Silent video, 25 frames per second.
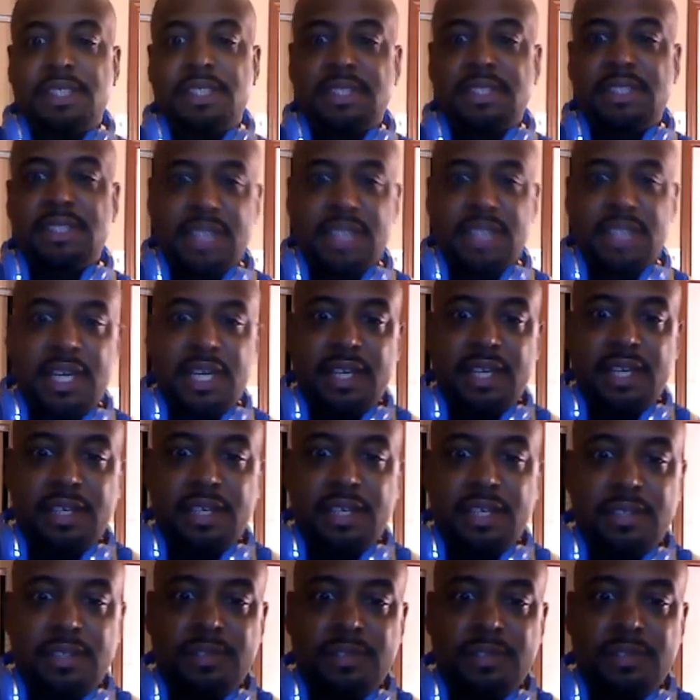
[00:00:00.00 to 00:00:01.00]
you know, I'm see
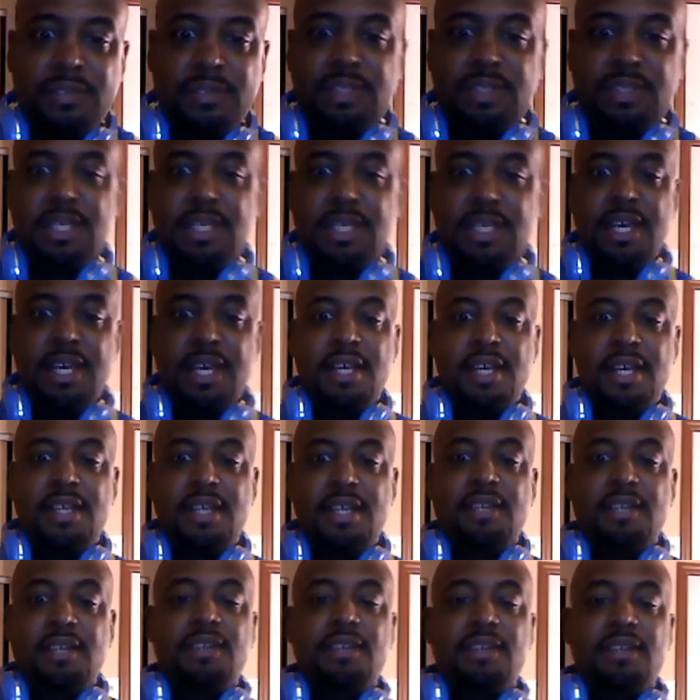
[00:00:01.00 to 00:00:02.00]
how that goes.
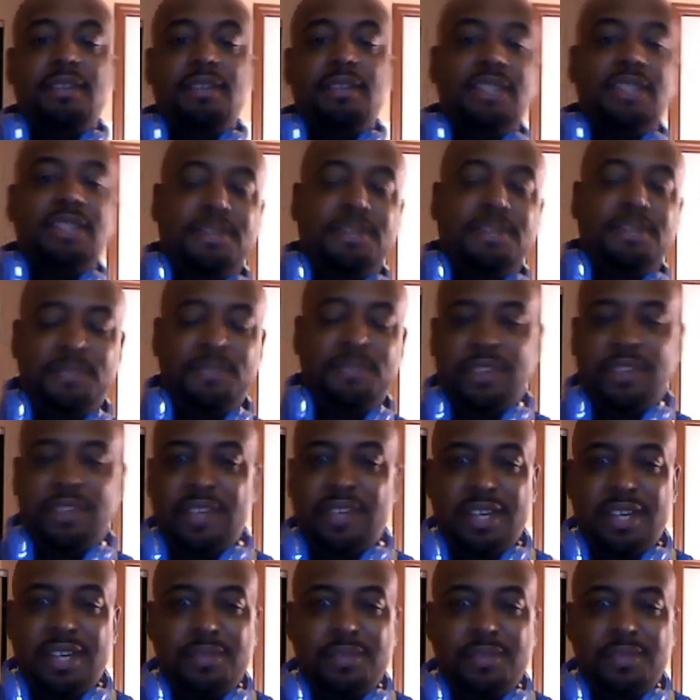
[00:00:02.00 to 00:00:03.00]
You know,
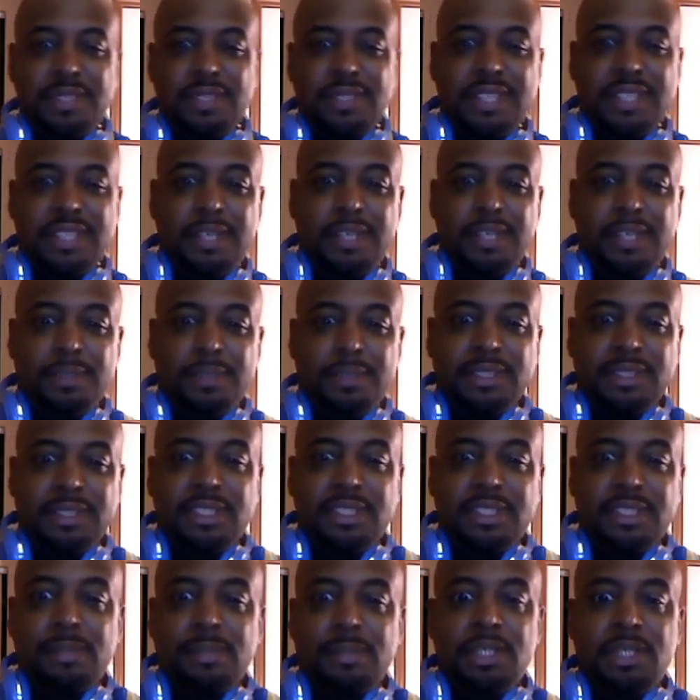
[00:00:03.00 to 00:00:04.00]
just figuring out what
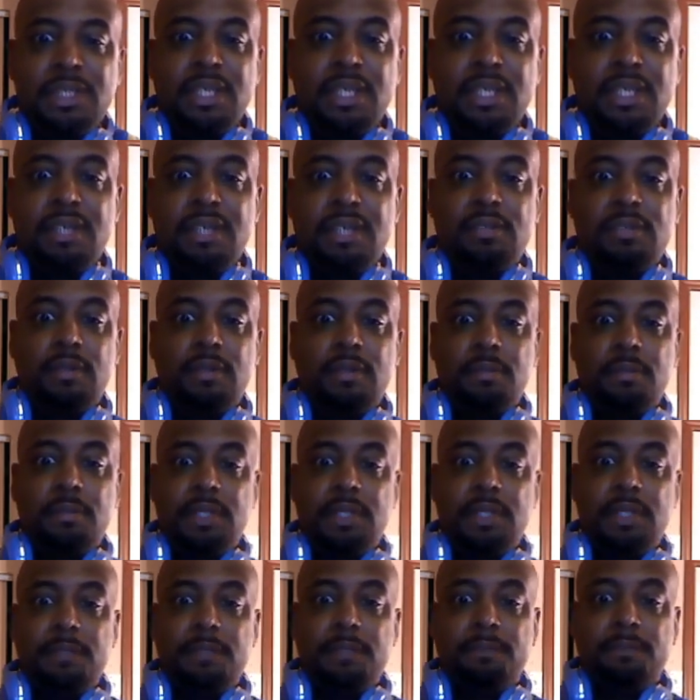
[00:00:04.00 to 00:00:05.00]
time in the summer to
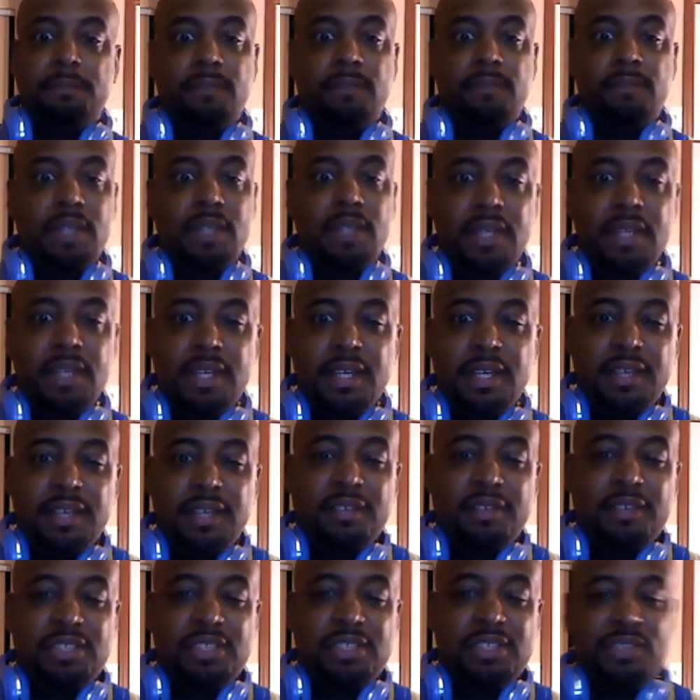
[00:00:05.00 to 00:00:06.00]
go. But
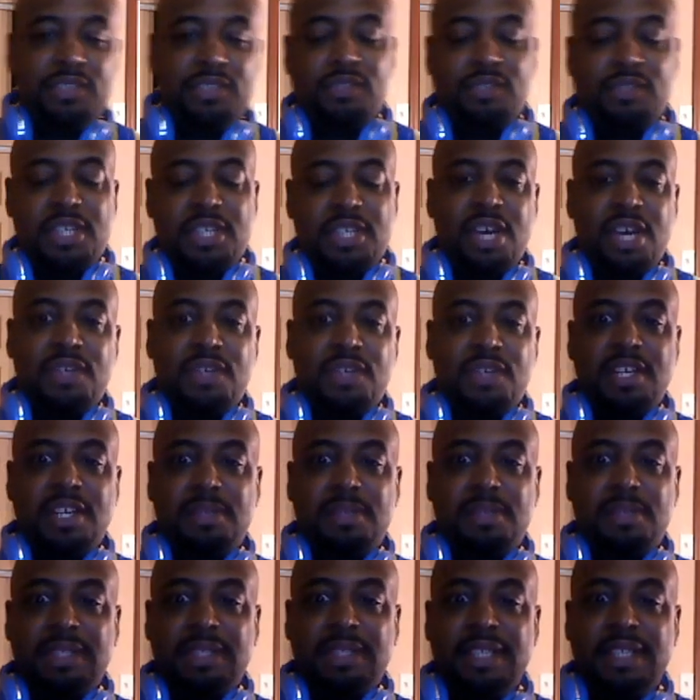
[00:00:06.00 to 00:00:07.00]
you know, just been to
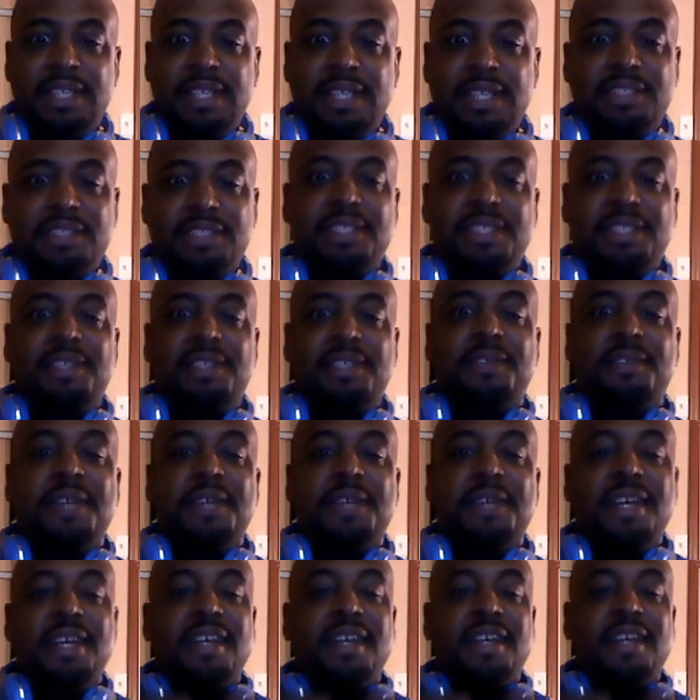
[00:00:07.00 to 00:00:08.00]
run off a couple of things,
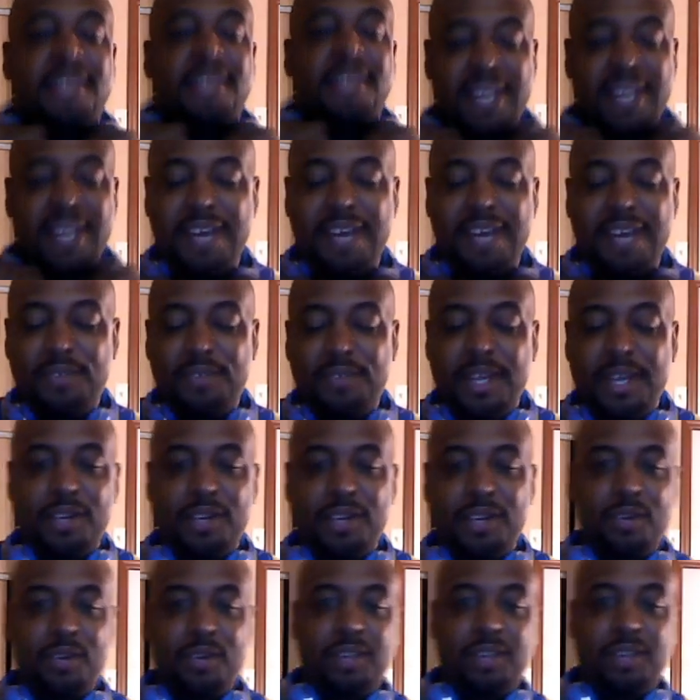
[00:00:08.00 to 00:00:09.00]
you know, that
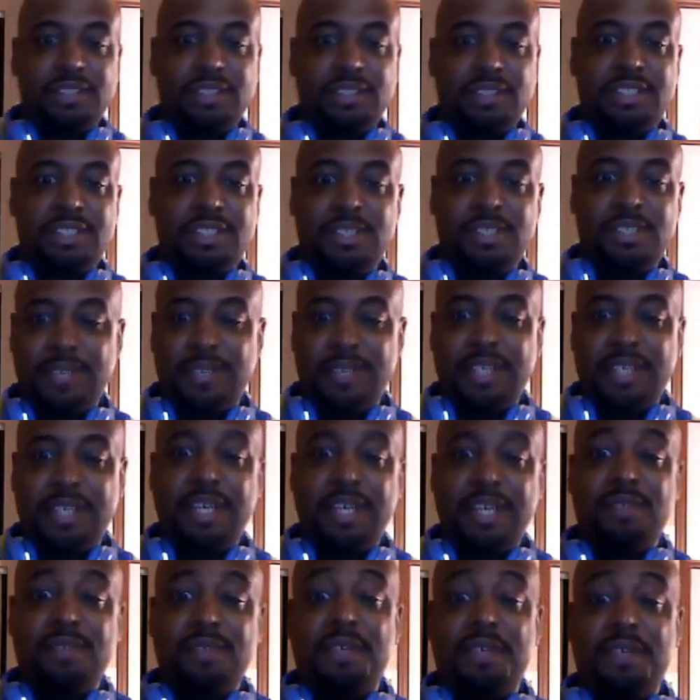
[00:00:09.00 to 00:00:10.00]
I've ran across and
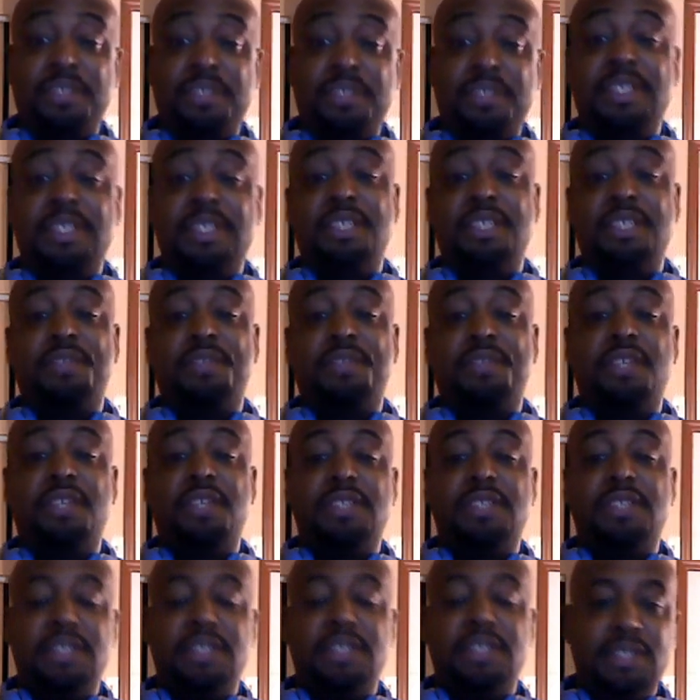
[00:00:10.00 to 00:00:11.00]
stuff like that. First
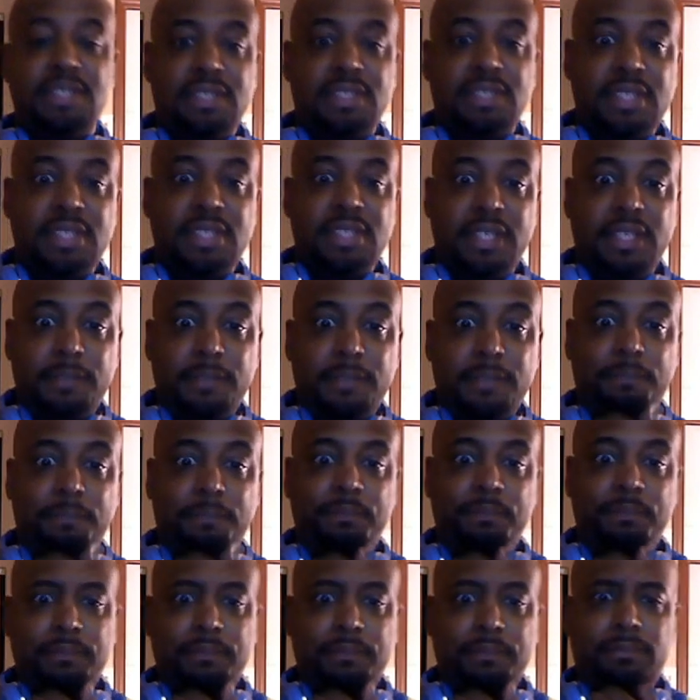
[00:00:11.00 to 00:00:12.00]
things first
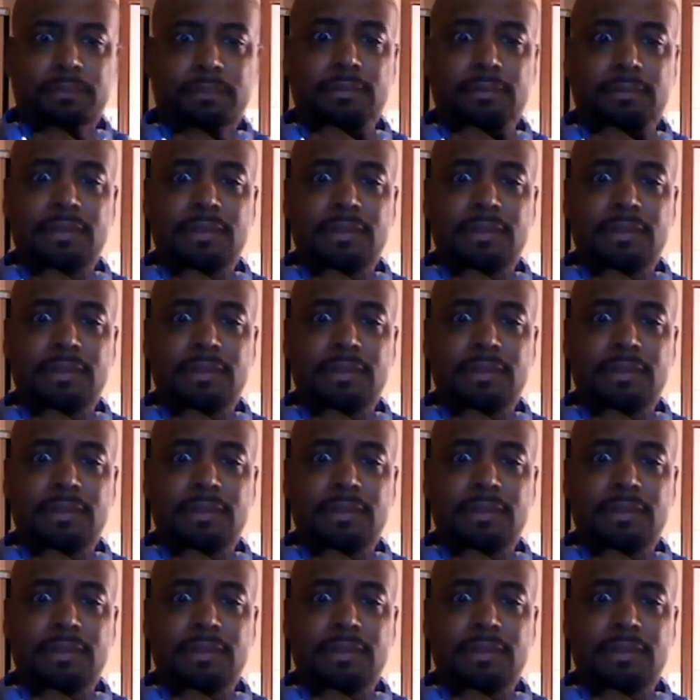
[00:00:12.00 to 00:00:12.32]
is that